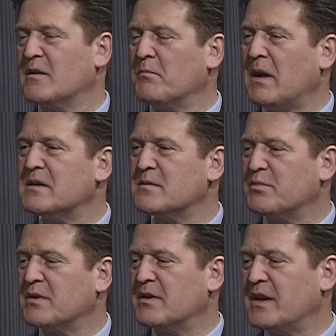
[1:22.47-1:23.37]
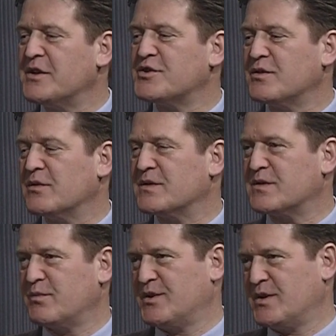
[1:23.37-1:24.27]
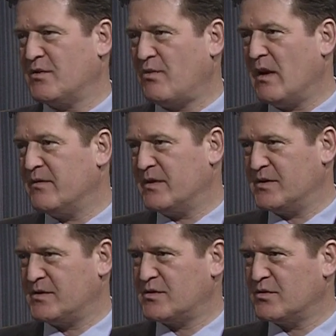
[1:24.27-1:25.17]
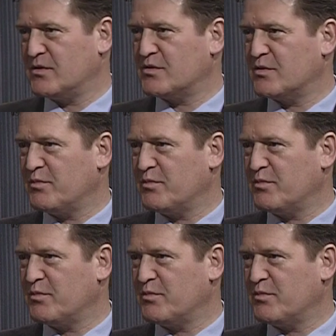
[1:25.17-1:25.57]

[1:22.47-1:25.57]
multiple issues which are relevant to